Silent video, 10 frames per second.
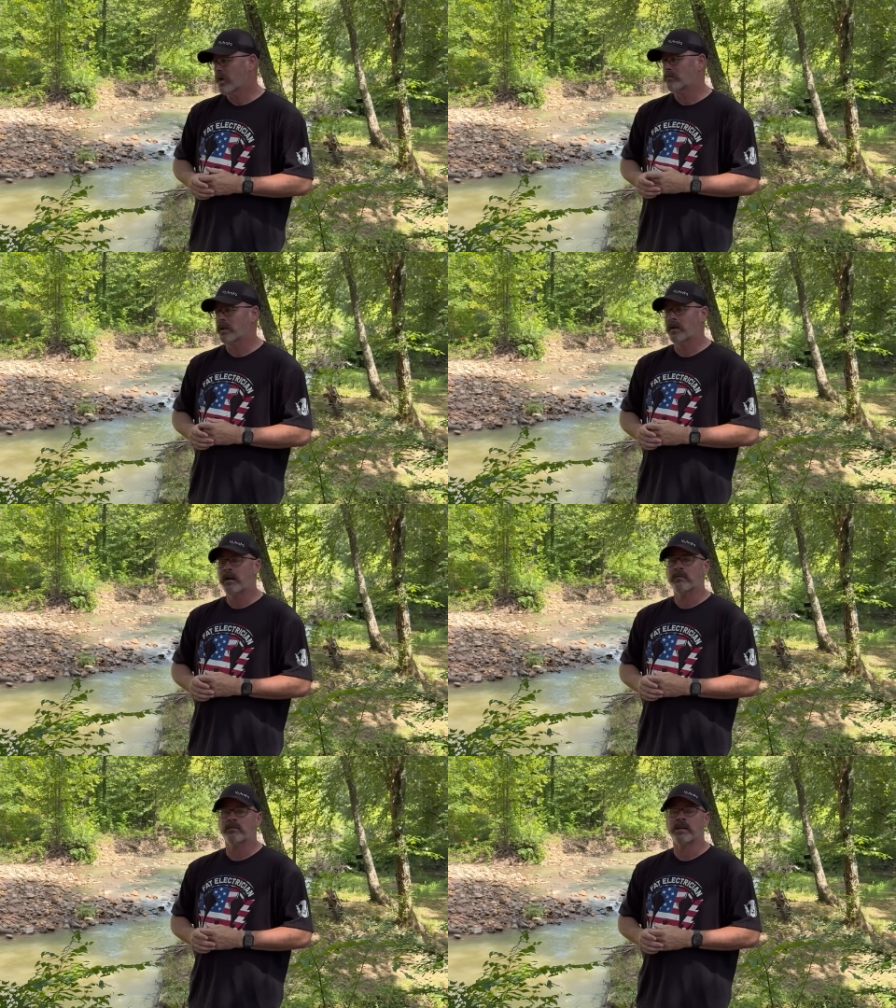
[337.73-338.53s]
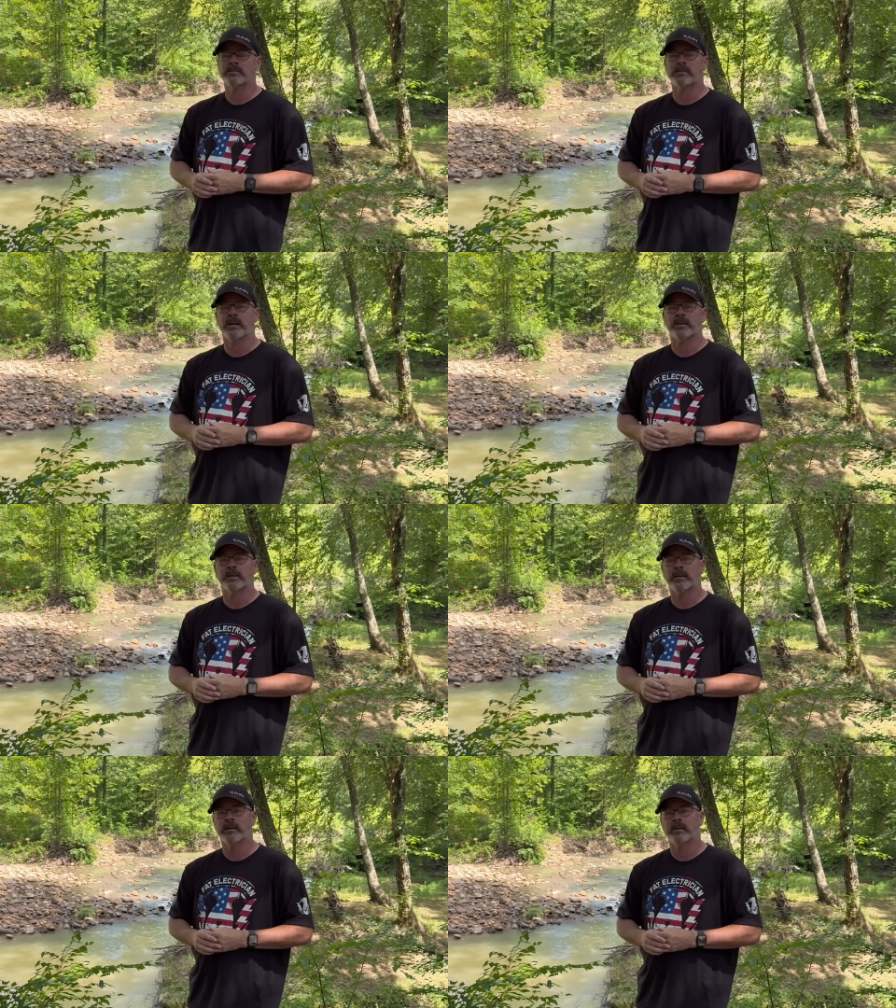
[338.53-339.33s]
I'm like, oh, that's not
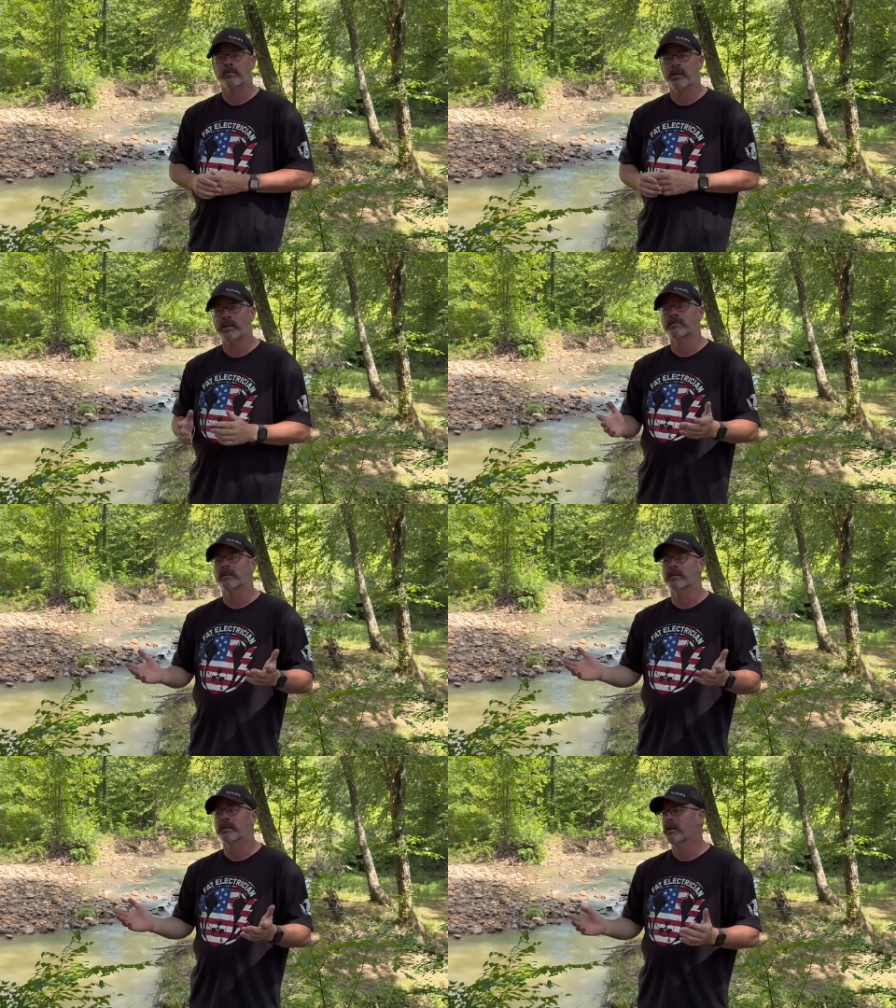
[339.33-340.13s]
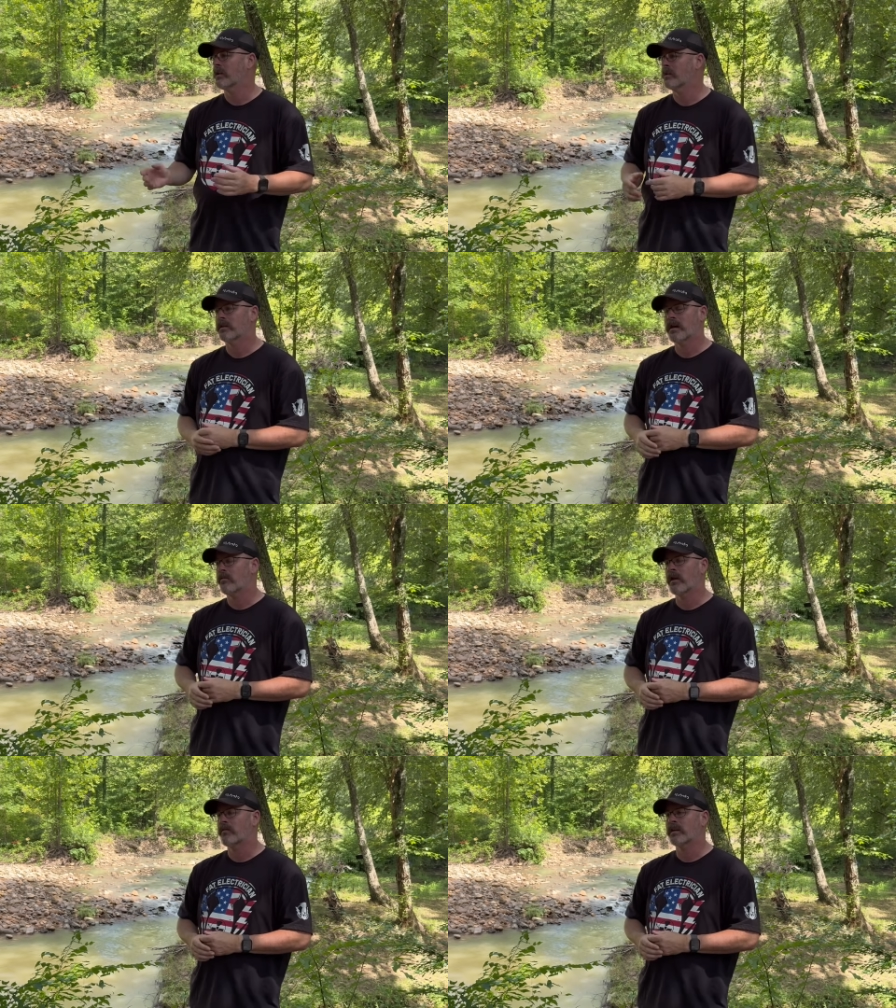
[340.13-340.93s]
good. What is it? They
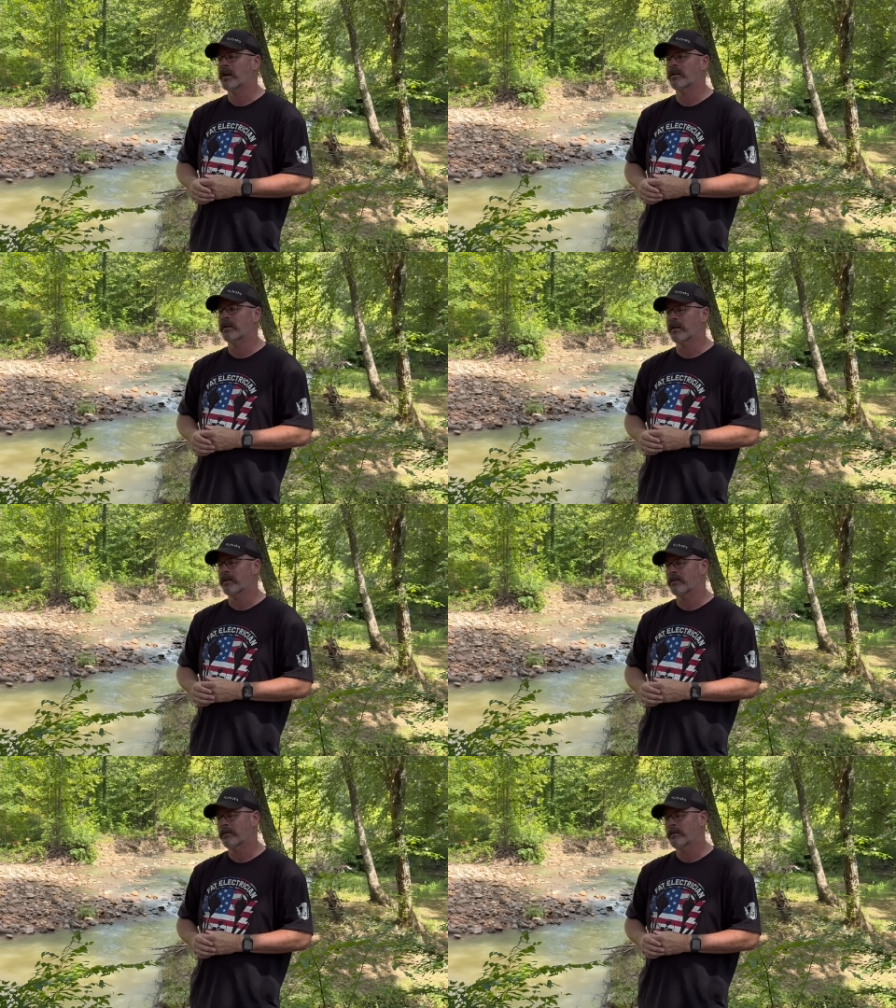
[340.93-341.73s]
don't have any idea.